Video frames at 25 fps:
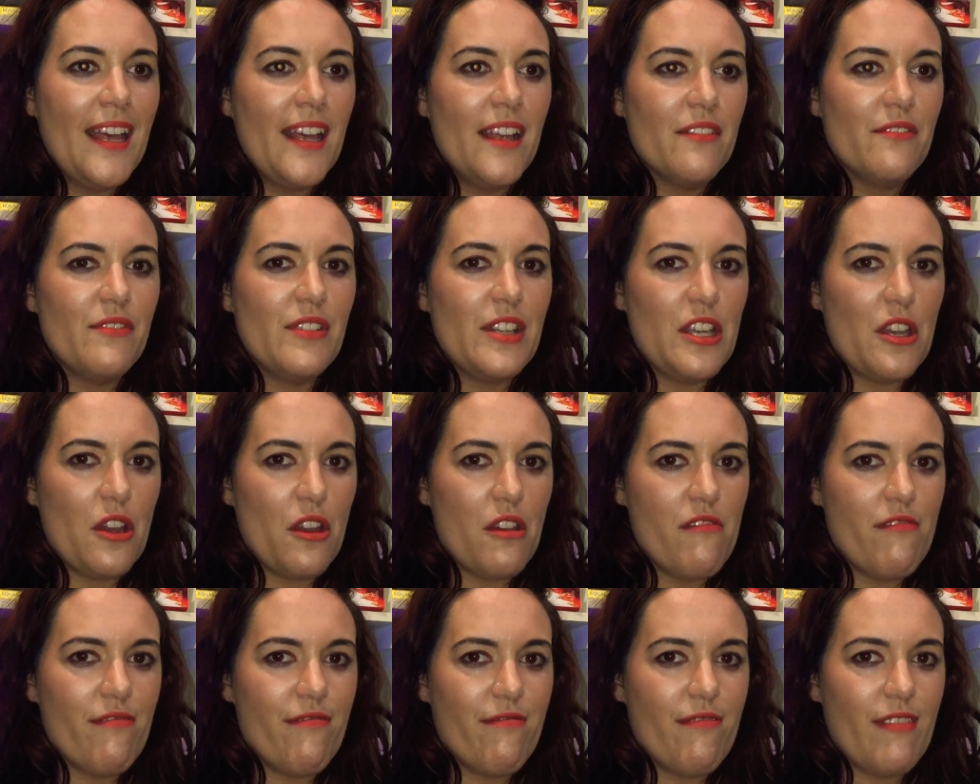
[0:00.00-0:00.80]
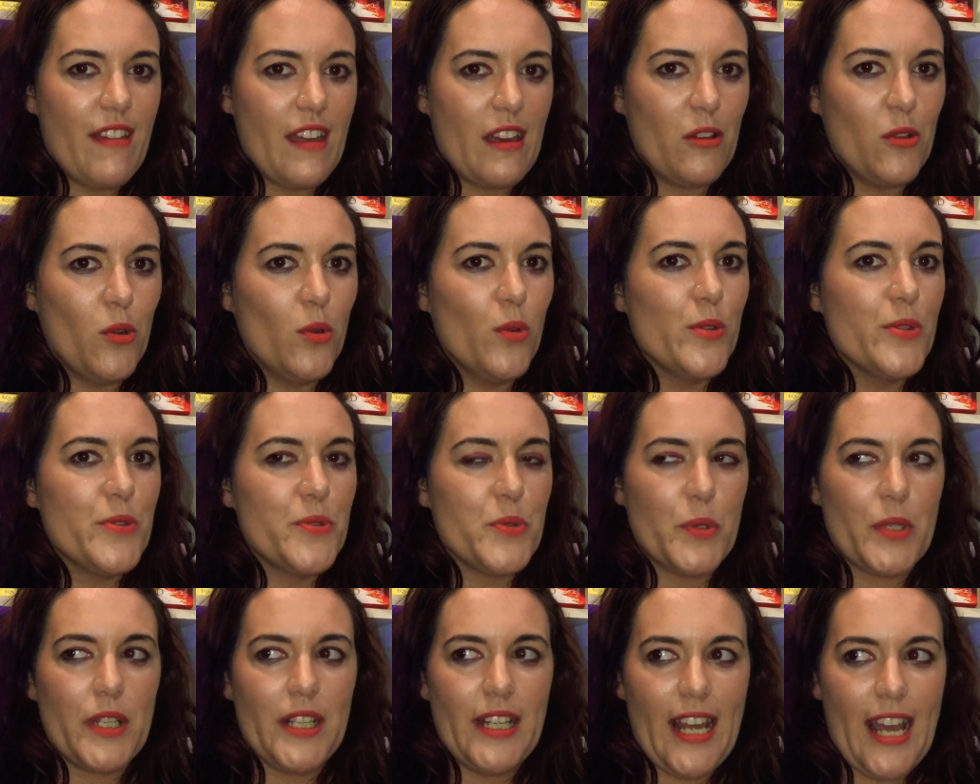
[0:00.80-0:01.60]
video thing all
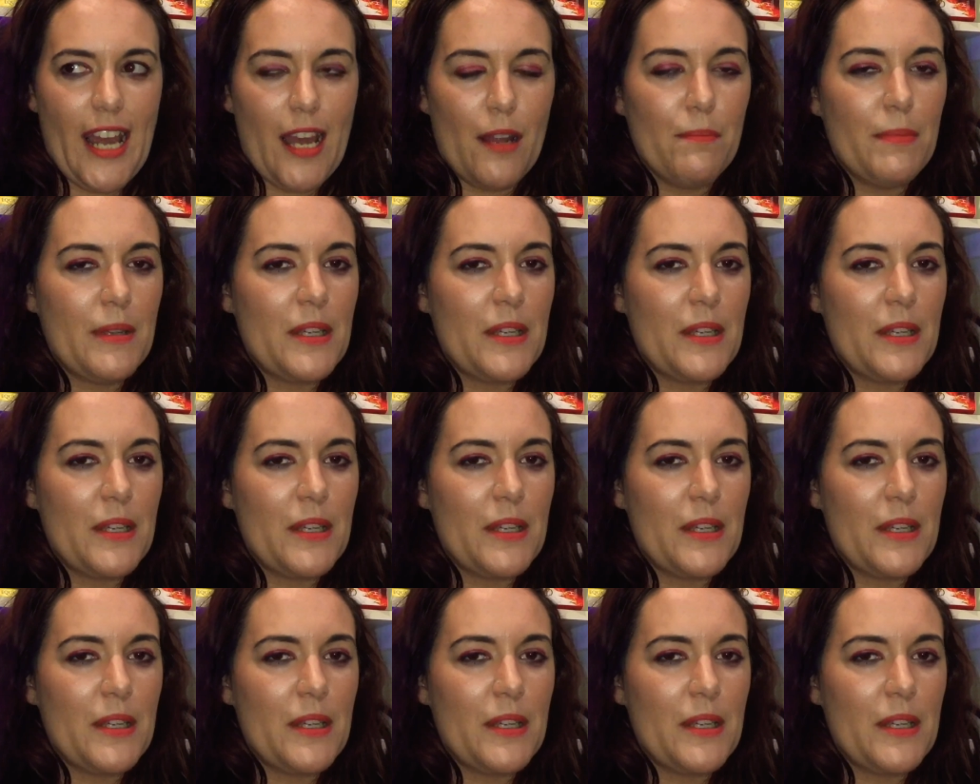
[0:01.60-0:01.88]
sorted out,